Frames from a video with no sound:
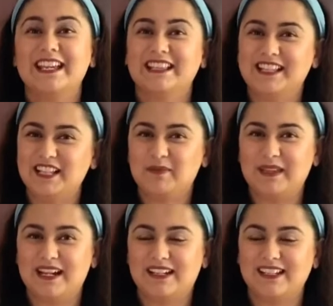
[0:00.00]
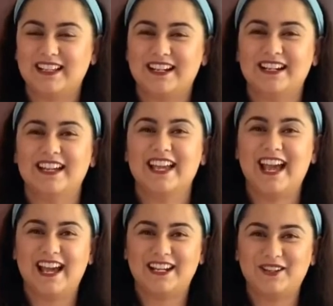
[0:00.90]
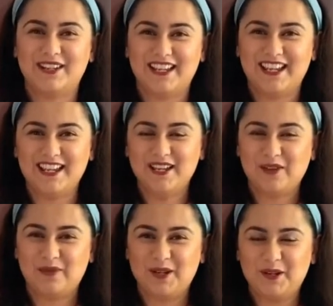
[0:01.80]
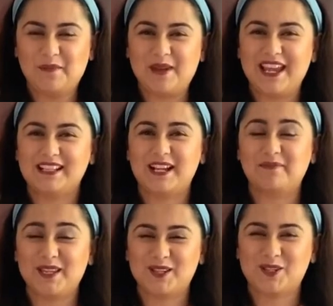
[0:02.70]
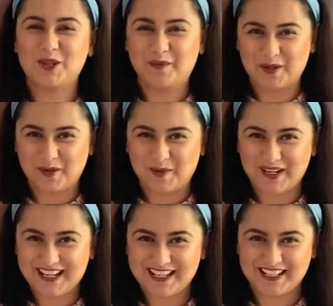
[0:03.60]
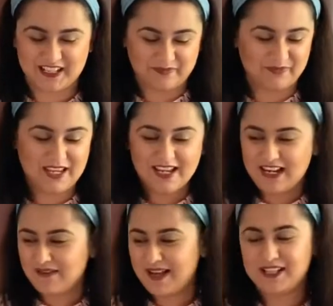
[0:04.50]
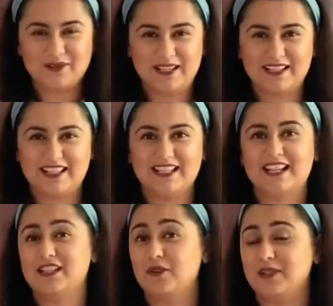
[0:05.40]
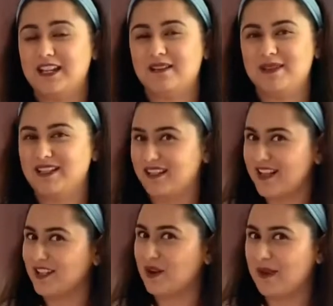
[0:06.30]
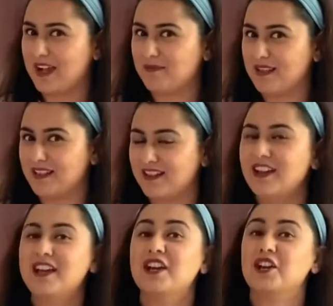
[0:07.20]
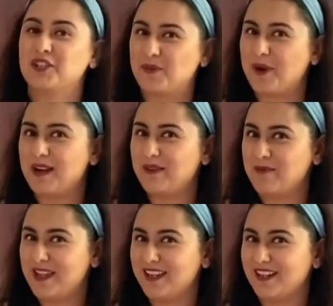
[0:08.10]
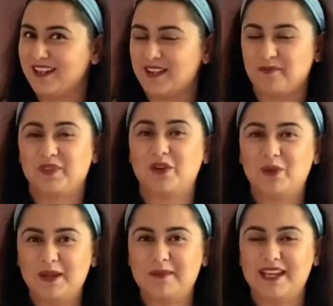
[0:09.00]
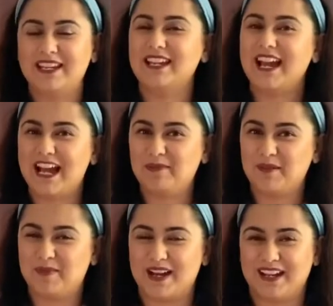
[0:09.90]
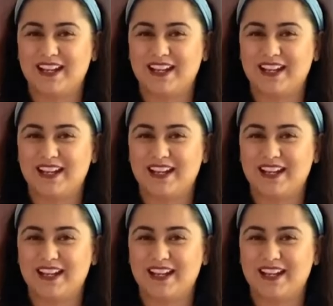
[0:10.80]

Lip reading: This is me Ankita, and today we're going to make something super duper easy. Now as you can see, there's no stand mixer, there's no hand mixer. So what are we making today? We are making apple pie.